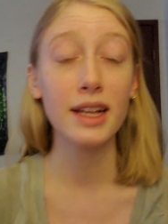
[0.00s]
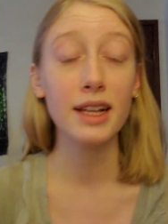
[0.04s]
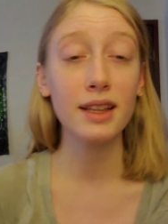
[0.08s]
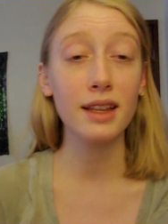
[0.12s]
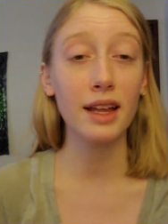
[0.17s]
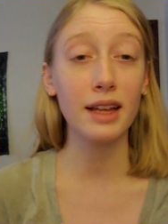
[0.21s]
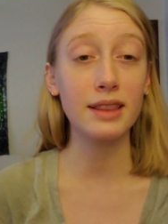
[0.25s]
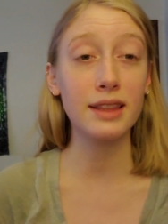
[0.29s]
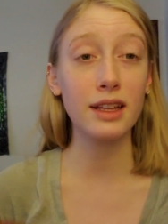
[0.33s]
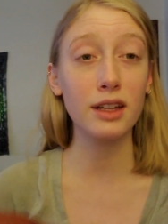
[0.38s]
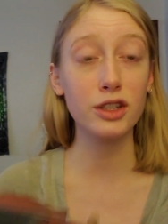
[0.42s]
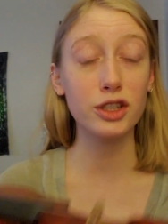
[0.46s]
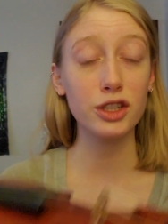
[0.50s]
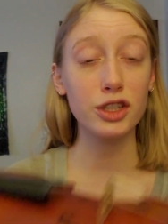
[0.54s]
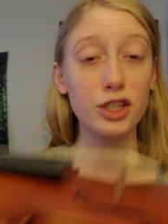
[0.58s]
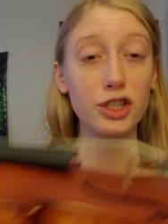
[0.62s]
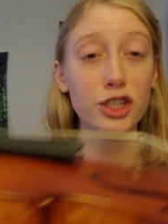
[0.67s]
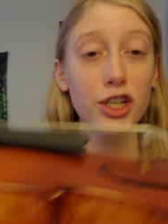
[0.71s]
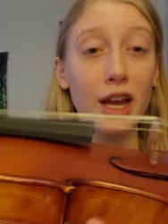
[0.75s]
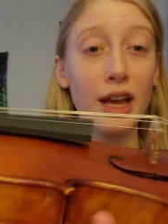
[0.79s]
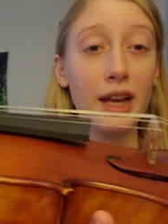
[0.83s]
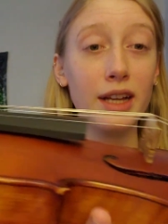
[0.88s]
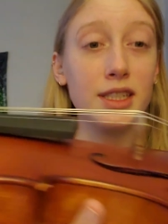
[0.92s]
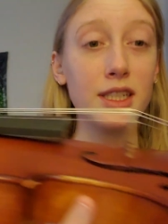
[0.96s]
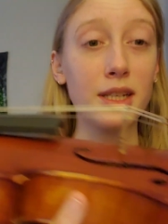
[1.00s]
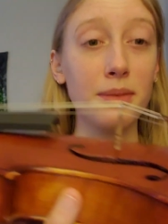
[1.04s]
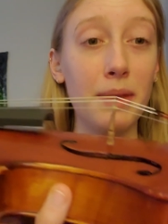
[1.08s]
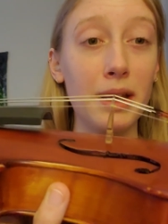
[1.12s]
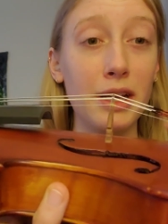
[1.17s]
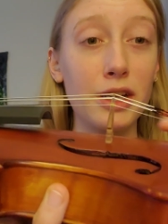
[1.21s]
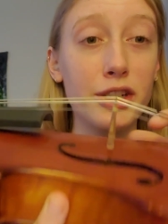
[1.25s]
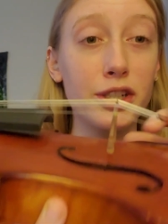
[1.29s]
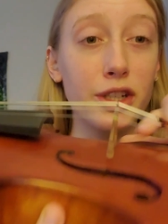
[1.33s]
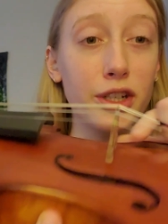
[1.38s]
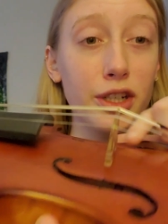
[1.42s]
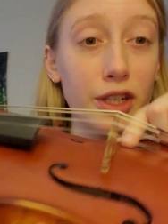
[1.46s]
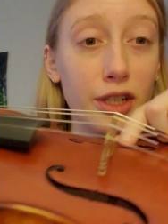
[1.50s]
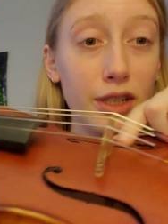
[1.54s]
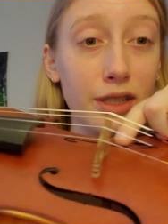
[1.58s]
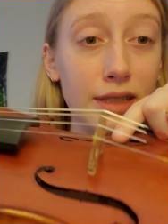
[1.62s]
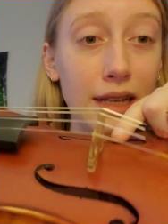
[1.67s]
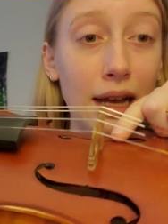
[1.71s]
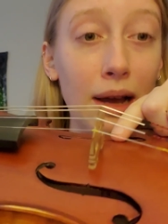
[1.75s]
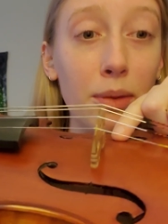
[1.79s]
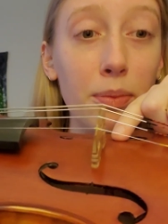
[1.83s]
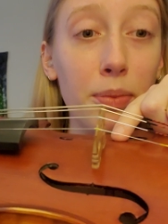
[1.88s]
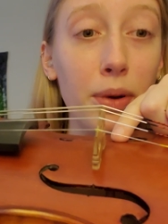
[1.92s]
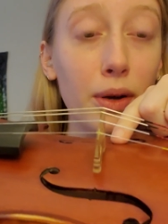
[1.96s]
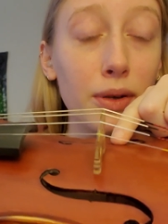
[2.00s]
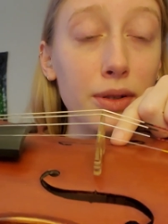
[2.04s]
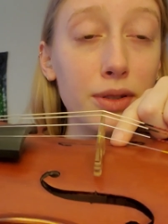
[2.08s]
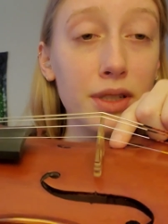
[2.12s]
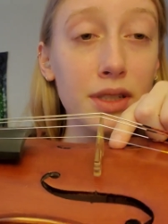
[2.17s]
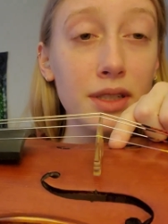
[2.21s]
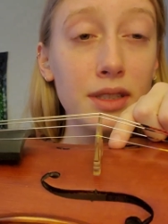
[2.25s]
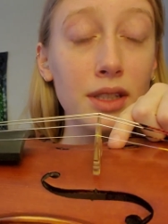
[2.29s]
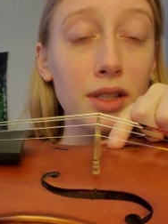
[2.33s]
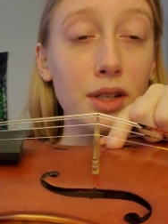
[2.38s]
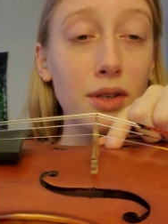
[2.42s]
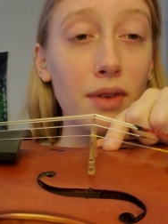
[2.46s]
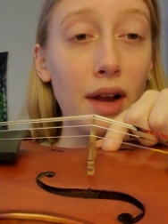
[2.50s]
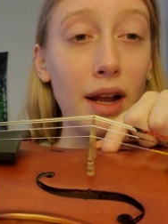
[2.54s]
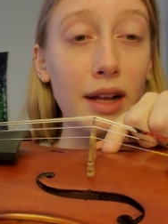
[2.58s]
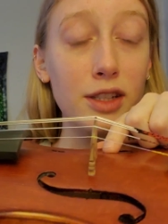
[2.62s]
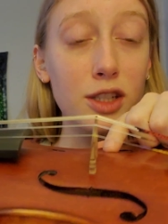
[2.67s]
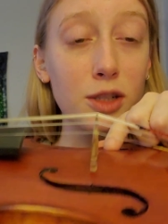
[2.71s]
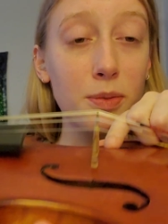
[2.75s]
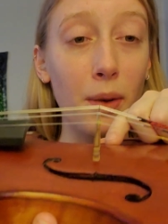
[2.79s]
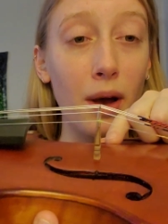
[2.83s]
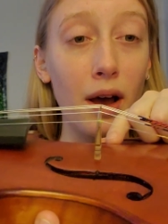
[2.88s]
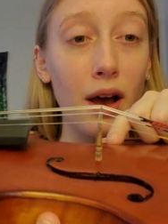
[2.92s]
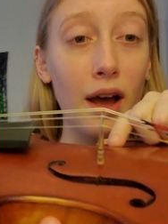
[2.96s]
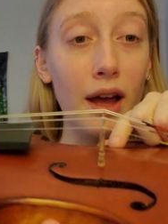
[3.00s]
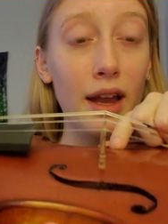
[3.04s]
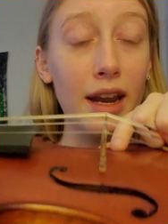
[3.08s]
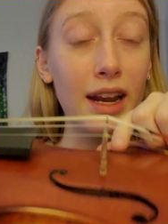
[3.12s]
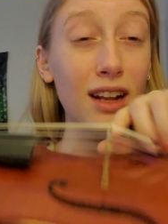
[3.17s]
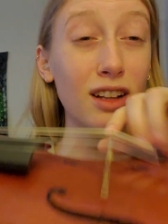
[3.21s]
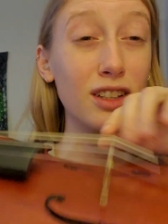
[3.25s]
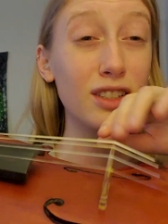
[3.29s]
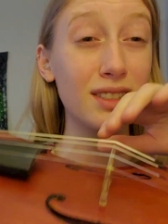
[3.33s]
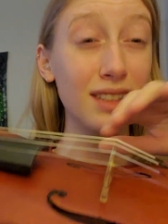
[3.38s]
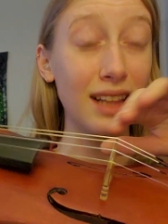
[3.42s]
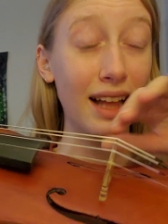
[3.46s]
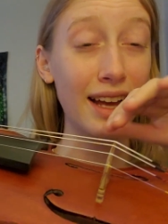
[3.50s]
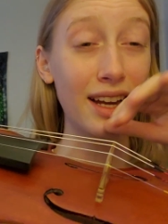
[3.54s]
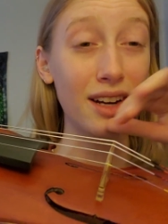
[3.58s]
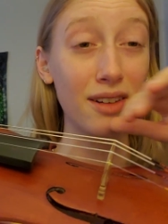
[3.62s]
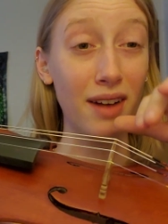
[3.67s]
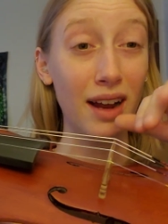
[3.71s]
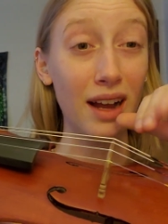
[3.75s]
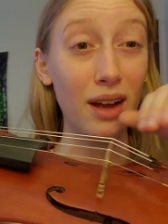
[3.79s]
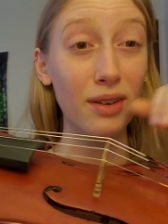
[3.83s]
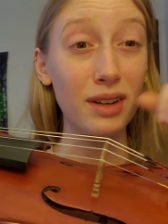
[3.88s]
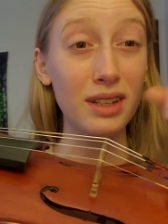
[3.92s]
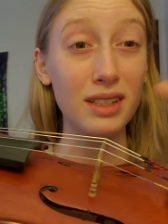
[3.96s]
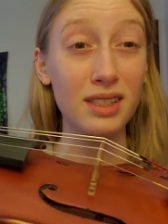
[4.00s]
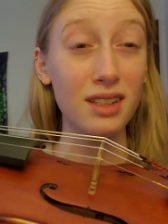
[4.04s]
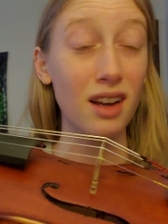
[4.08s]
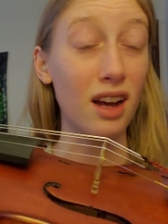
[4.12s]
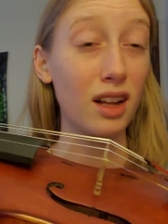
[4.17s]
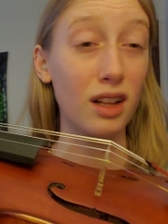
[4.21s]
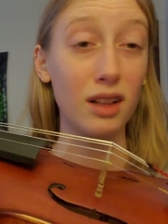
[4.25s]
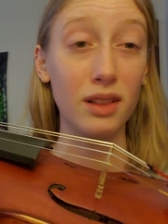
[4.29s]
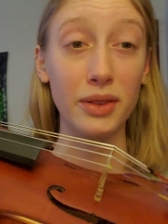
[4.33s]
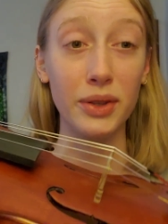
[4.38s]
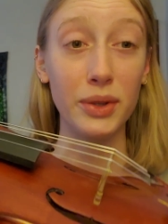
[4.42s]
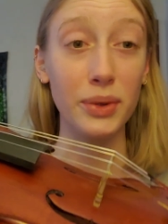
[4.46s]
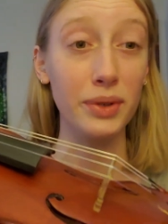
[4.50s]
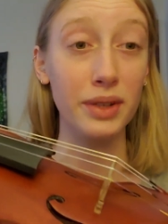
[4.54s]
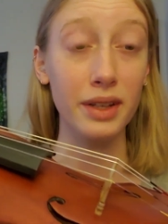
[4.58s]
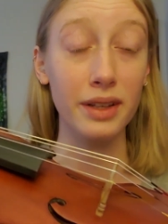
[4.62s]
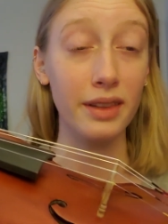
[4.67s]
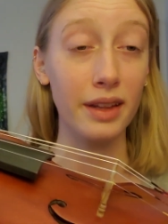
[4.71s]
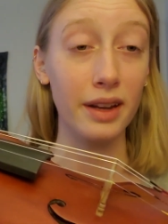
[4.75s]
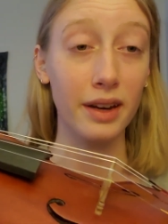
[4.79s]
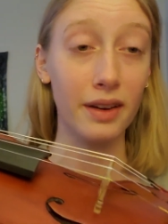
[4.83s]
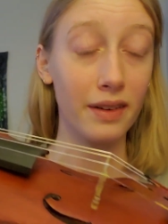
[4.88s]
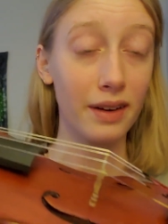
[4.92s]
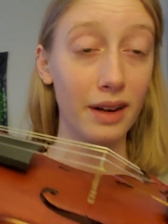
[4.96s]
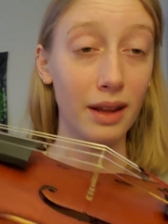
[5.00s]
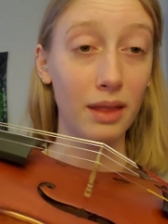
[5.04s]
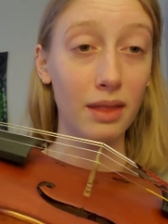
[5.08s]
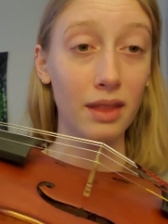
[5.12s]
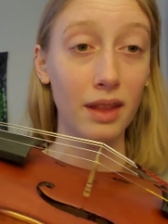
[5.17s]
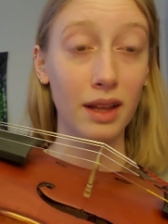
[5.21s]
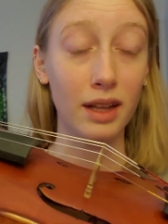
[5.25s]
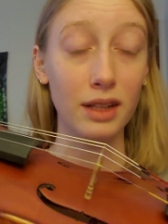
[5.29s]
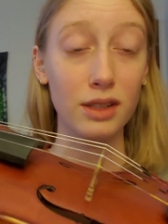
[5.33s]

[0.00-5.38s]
Like they'll just check to make sure your sound post is in the right spot. It'll slide around. It's not glued in there or anything.